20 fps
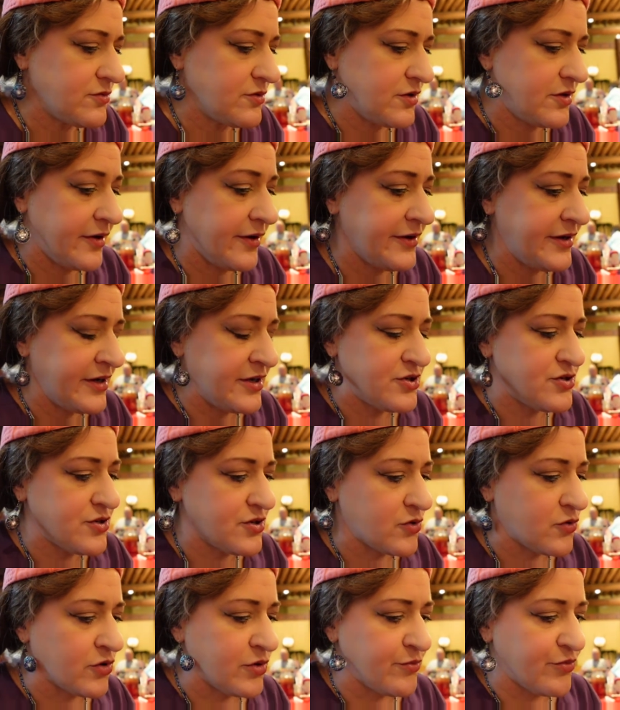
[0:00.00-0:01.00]
Cutting into
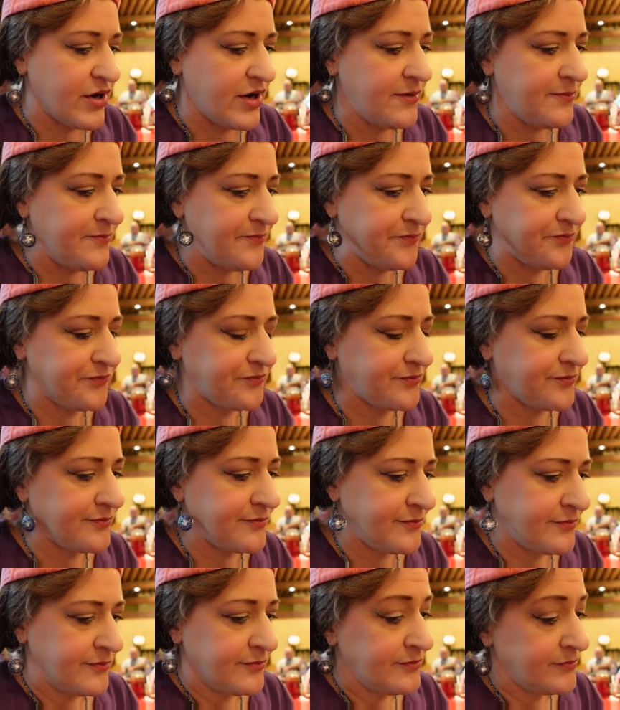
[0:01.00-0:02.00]
the cornbread.
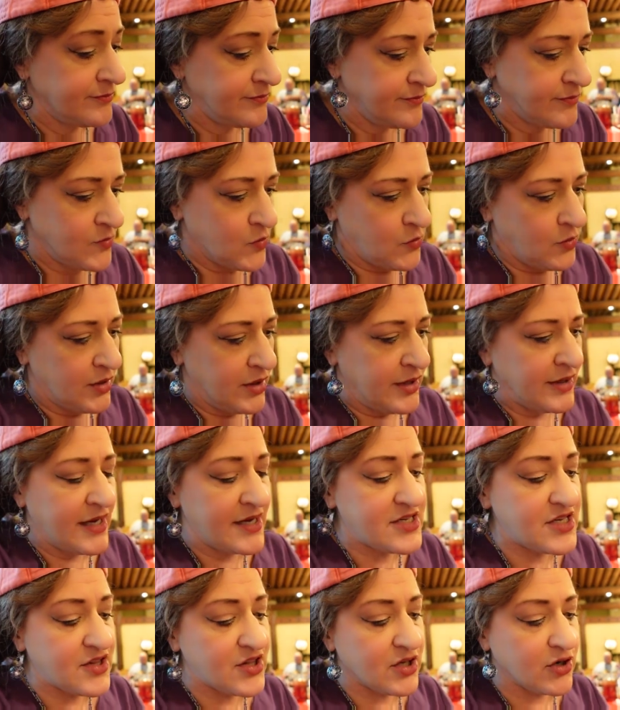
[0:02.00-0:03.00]
And
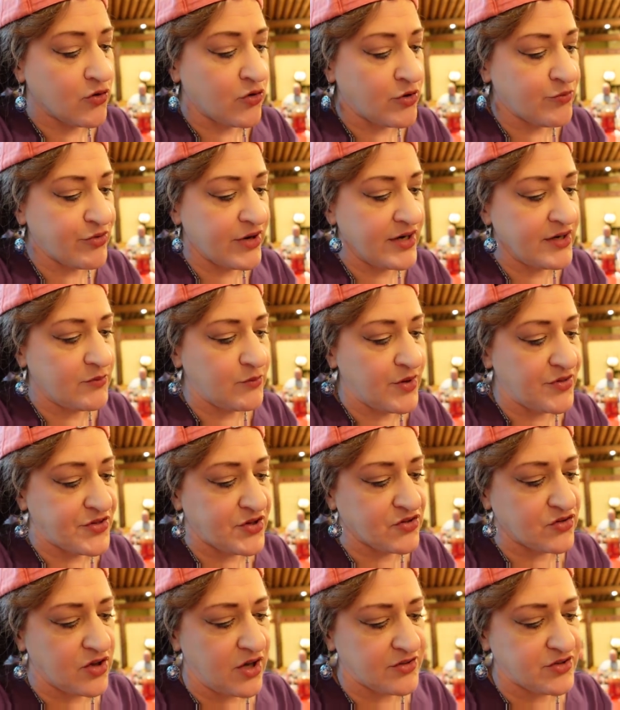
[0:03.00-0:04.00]
I did the cornbread with
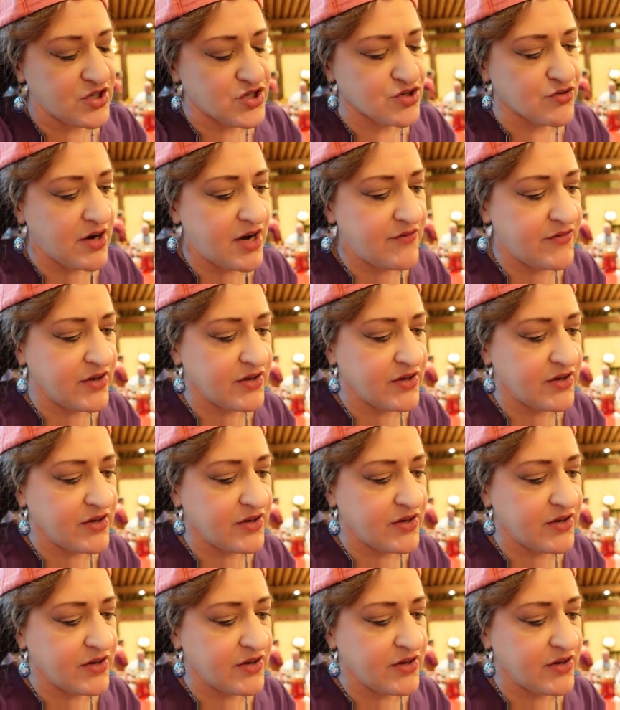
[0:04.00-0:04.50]
the sausage gravy